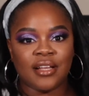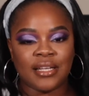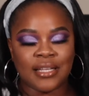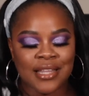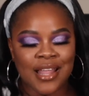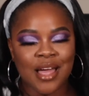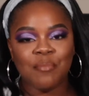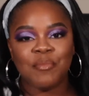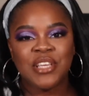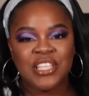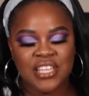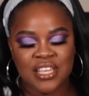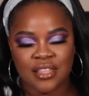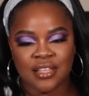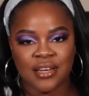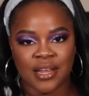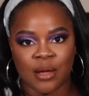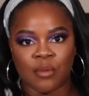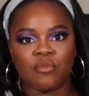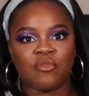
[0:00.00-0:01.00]
Let me see the
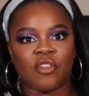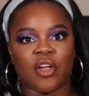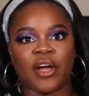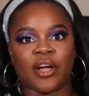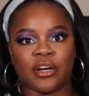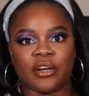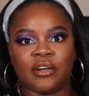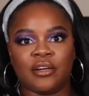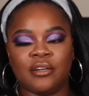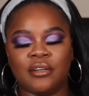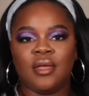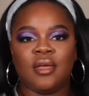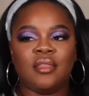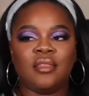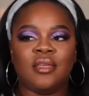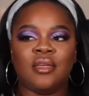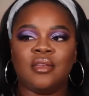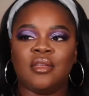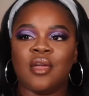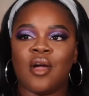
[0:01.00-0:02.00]
damn flyer. And
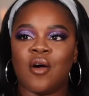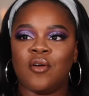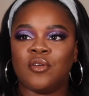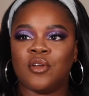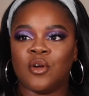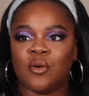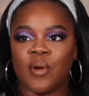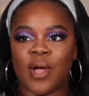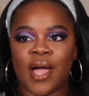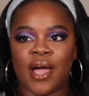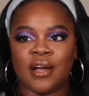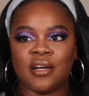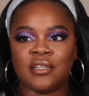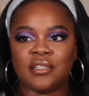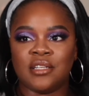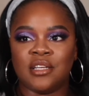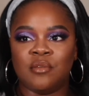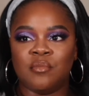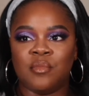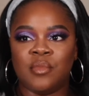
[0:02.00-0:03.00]
then y'all know
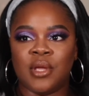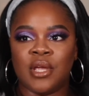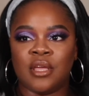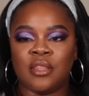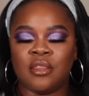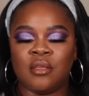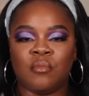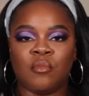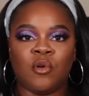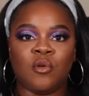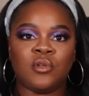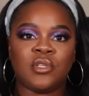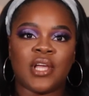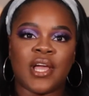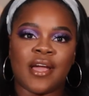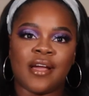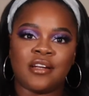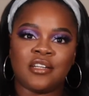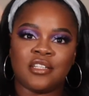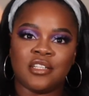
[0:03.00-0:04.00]
Ashley, being the most
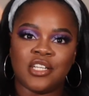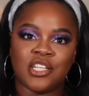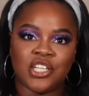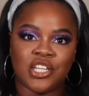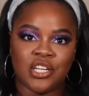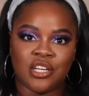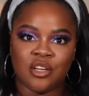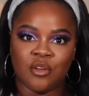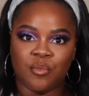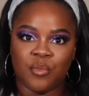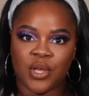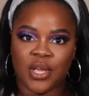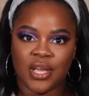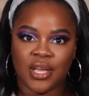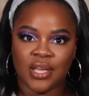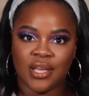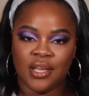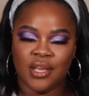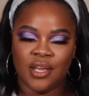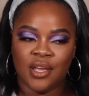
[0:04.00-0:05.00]
Ashley she could
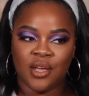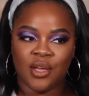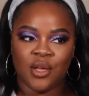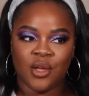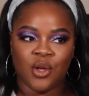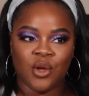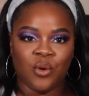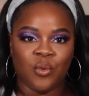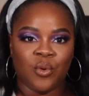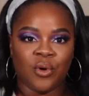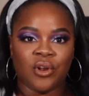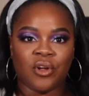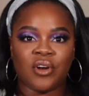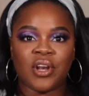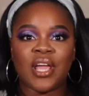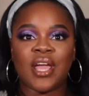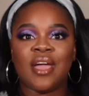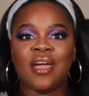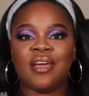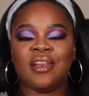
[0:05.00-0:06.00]
be, went on
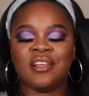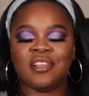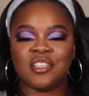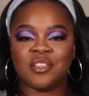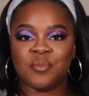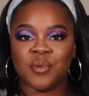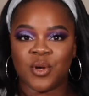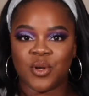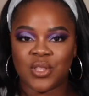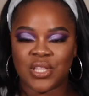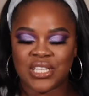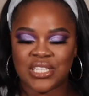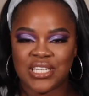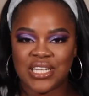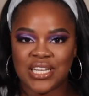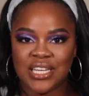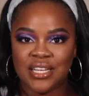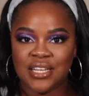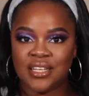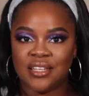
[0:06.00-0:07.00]
ahead and spilled the
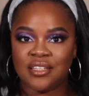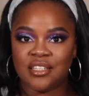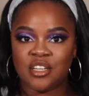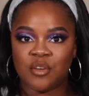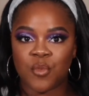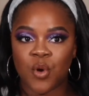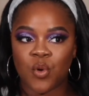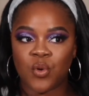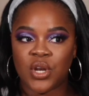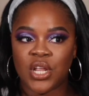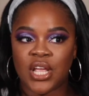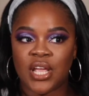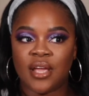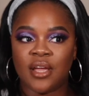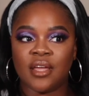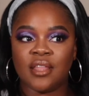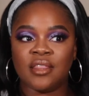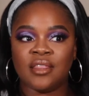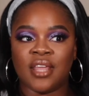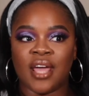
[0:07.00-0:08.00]
tea to Monique
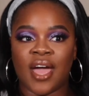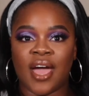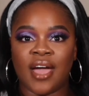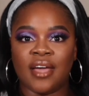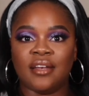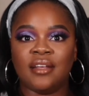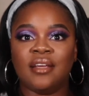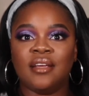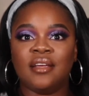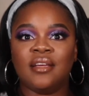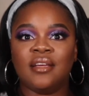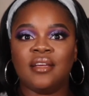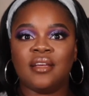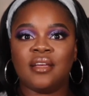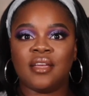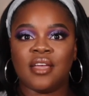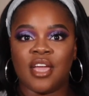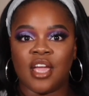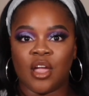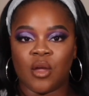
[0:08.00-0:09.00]
that
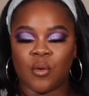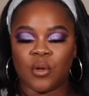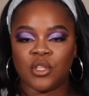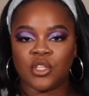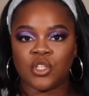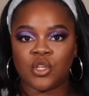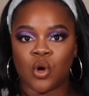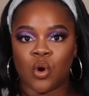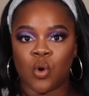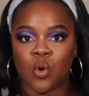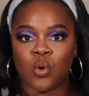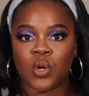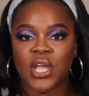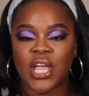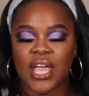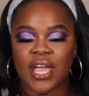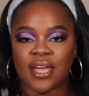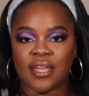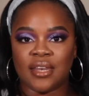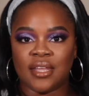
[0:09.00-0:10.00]
Karen told
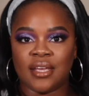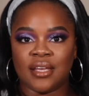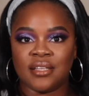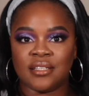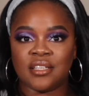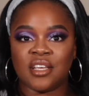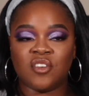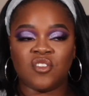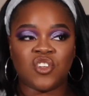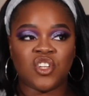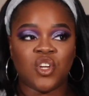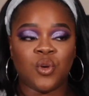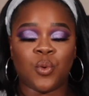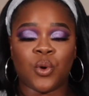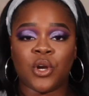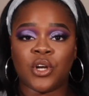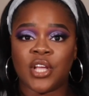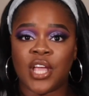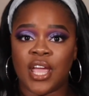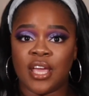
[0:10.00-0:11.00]
Candiace if she were
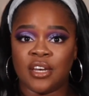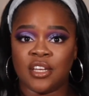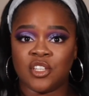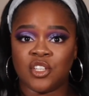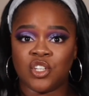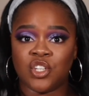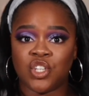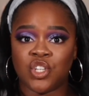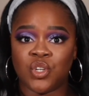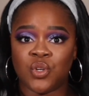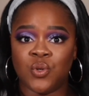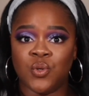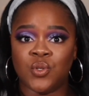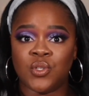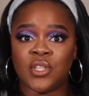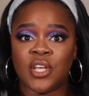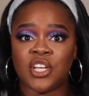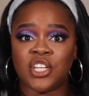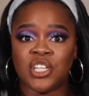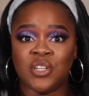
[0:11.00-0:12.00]
in Candiace's shoes
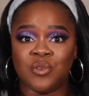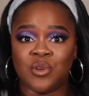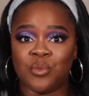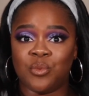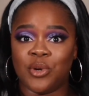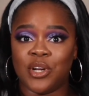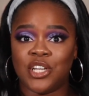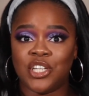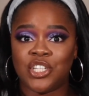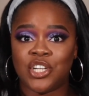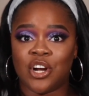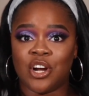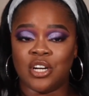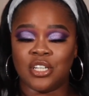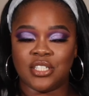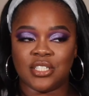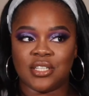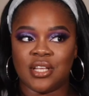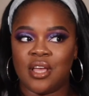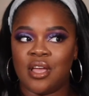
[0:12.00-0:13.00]
that she would have pressed
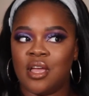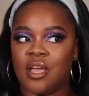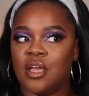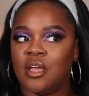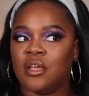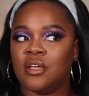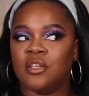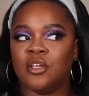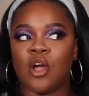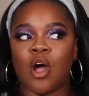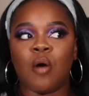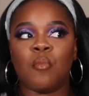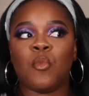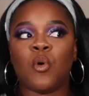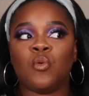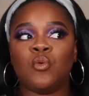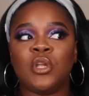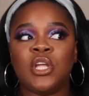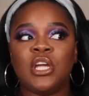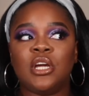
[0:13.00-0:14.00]
charges. Y'all,
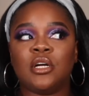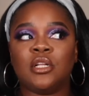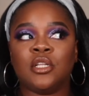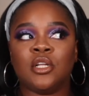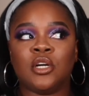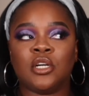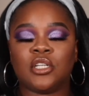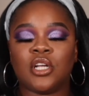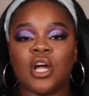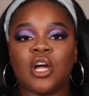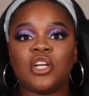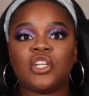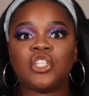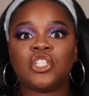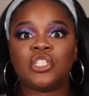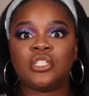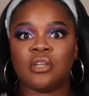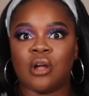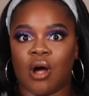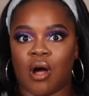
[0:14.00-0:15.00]
Monique looked
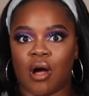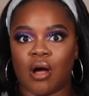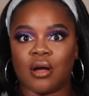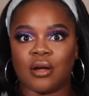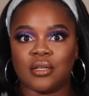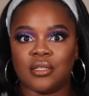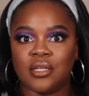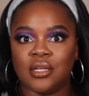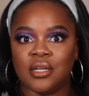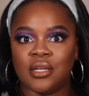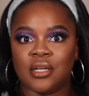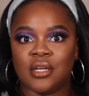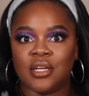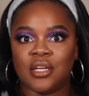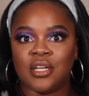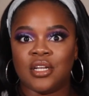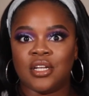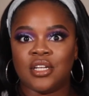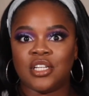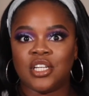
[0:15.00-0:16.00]
shocked.
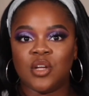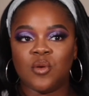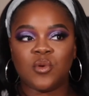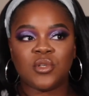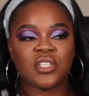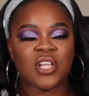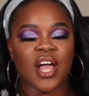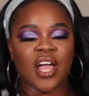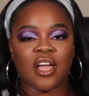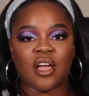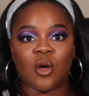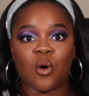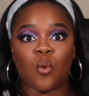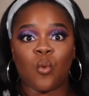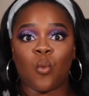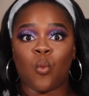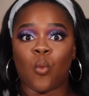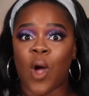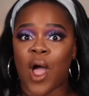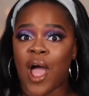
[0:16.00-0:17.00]
She was like,
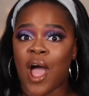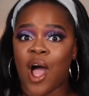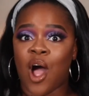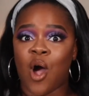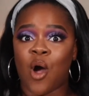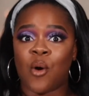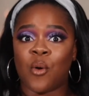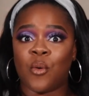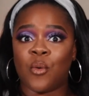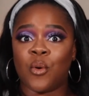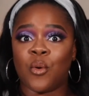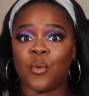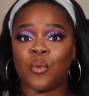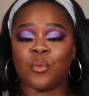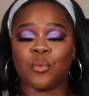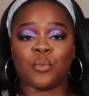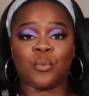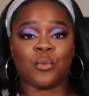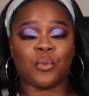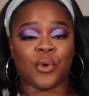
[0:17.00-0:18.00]
wow,
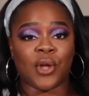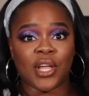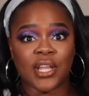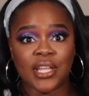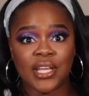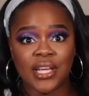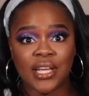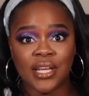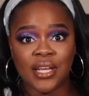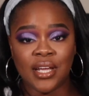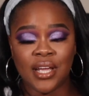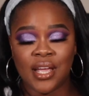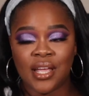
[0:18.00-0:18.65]
really?